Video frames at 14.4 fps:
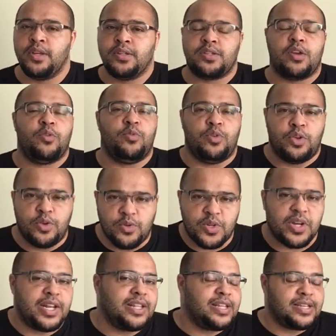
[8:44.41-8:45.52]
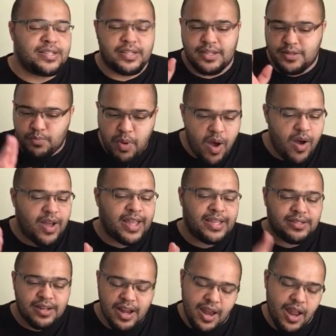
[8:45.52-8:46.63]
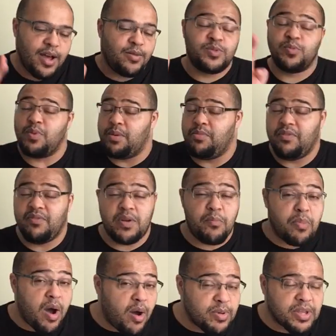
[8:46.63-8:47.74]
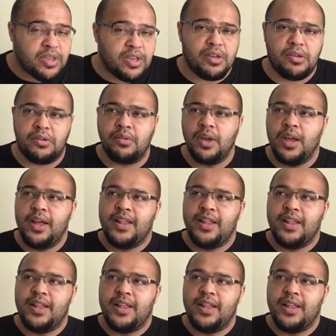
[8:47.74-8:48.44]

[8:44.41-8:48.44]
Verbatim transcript: So usually this is parties, clubs, maybe even a barbecue.